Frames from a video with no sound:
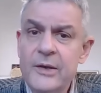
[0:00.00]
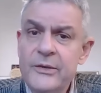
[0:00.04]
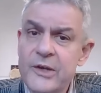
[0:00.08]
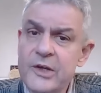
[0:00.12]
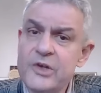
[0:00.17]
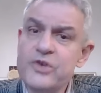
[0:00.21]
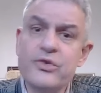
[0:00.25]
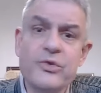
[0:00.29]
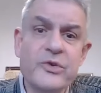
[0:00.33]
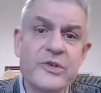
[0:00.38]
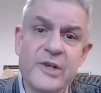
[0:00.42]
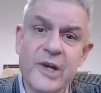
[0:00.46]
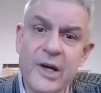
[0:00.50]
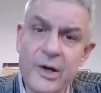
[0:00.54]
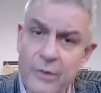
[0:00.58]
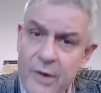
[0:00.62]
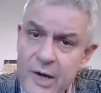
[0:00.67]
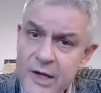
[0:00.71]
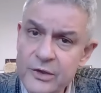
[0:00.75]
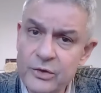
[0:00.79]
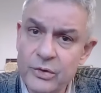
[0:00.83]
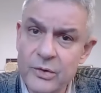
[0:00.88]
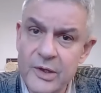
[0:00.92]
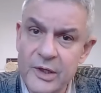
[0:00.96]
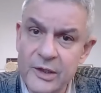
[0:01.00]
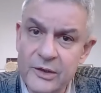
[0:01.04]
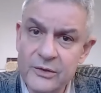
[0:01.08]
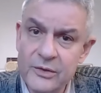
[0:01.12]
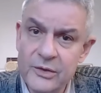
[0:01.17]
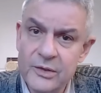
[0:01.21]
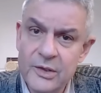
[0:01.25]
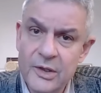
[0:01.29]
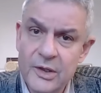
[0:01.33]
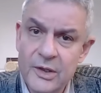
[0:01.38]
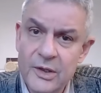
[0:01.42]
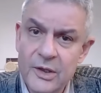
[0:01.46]
The Jews agreed to it
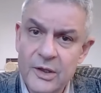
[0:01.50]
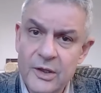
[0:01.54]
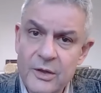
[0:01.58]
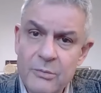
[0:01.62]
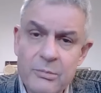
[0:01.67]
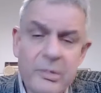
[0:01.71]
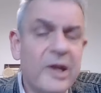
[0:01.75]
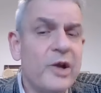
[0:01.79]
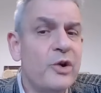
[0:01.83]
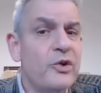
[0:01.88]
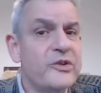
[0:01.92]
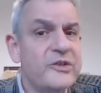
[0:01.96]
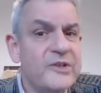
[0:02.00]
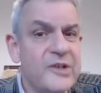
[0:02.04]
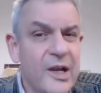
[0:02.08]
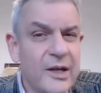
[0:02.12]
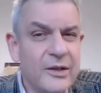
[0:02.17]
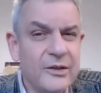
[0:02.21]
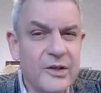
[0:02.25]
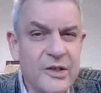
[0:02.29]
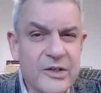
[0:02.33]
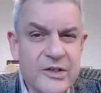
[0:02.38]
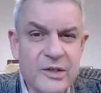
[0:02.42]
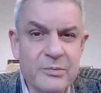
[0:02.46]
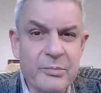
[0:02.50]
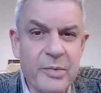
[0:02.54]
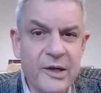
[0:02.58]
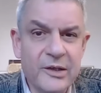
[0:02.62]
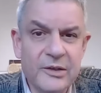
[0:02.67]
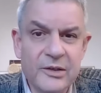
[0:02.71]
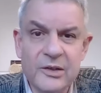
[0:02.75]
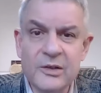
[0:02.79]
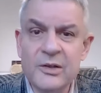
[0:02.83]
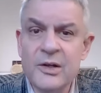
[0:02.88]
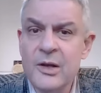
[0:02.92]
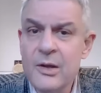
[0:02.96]
because they
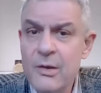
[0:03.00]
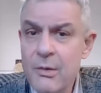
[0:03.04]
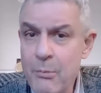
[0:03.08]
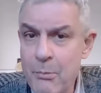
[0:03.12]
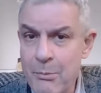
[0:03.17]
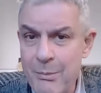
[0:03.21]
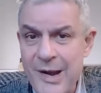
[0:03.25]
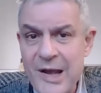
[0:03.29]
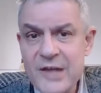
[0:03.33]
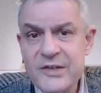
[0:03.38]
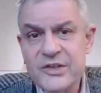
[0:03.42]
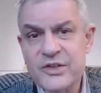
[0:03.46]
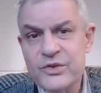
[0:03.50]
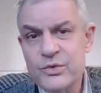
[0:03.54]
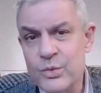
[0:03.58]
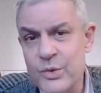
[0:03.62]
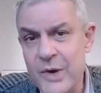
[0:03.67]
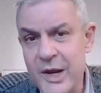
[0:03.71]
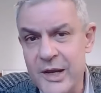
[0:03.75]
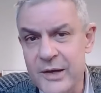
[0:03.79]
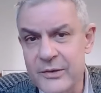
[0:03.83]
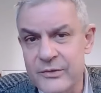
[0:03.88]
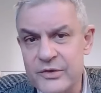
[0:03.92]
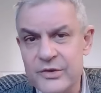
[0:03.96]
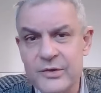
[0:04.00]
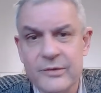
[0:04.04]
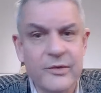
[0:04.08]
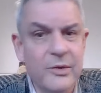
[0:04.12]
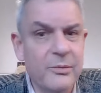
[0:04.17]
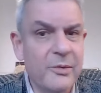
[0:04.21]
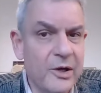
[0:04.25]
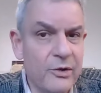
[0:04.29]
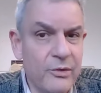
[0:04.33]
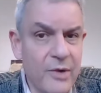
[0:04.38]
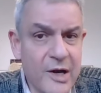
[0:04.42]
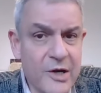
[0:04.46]
anticipated mass waves of
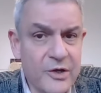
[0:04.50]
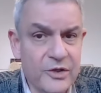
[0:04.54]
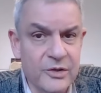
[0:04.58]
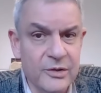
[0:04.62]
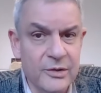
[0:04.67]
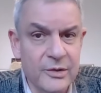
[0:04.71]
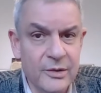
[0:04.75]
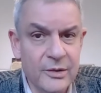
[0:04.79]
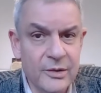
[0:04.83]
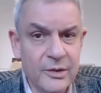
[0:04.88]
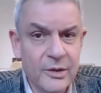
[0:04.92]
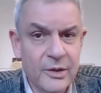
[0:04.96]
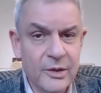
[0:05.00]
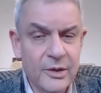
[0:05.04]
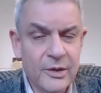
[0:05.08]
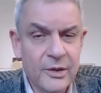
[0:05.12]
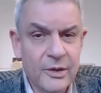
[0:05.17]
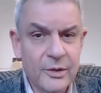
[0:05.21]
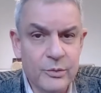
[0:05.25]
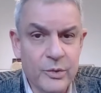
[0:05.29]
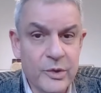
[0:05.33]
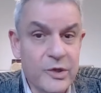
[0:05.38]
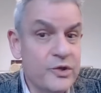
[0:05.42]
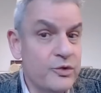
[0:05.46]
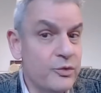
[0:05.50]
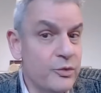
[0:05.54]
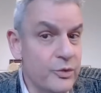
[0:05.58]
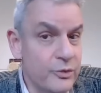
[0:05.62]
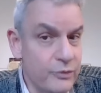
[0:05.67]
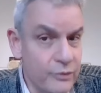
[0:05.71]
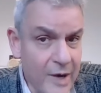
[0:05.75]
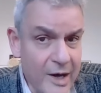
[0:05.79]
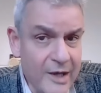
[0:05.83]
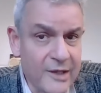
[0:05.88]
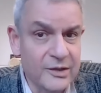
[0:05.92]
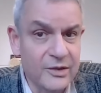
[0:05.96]
immigration, which
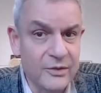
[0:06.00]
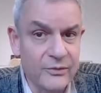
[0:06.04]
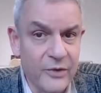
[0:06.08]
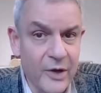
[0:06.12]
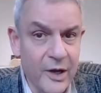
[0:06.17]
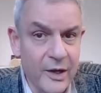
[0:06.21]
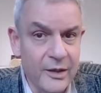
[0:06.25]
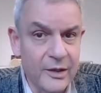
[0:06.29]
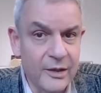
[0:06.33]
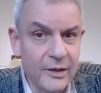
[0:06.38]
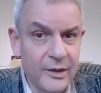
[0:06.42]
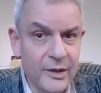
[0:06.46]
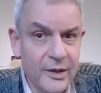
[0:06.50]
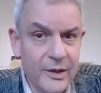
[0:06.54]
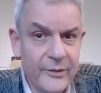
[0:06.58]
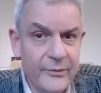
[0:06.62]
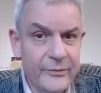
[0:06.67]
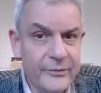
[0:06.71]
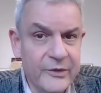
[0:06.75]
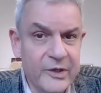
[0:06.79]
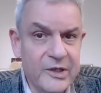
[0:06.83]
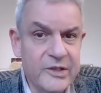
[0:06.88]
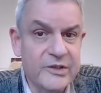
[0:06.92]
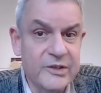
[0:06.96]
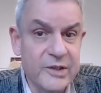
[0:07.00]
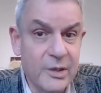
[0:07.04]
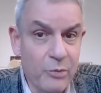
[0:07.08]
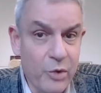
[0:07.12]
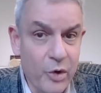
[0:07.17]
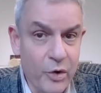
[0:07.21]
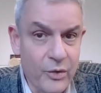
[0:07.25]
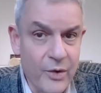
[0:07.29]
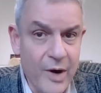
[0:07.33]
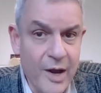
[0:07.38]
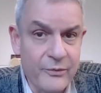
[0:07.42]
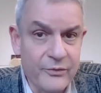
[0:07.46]
would rectify this
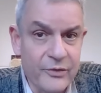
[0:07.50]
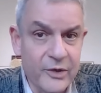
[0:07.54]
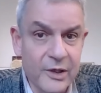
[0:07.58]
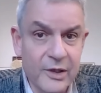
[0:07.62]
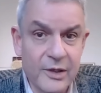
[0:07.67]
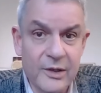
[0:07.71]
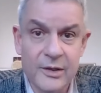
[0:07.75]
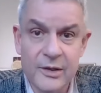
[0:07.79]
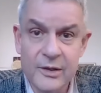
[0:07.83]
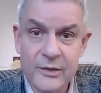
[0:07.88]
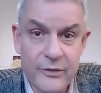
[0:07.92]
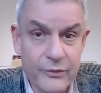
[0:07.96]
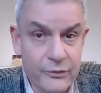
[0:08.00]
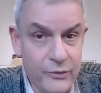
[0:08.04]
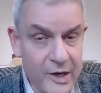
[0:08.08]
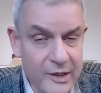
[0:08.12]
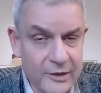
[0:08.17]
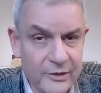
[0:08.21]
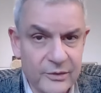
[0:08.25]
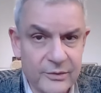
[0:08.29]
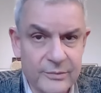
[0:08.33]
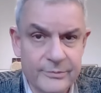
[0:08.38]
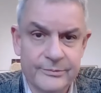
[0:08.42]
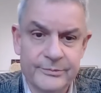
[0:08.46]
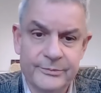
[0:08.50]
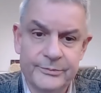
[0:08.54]
demographic threat.